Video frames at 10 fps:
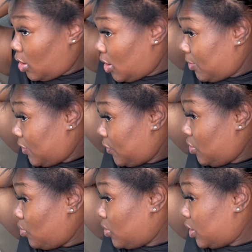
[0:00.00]
If
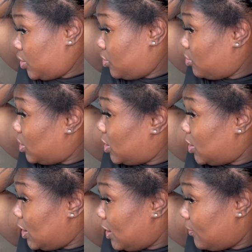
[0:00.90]
you wanted to do a little
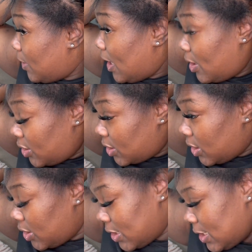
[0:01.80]
leave out, just a
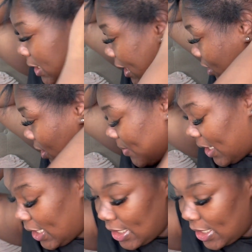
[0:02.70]
little slice right back here in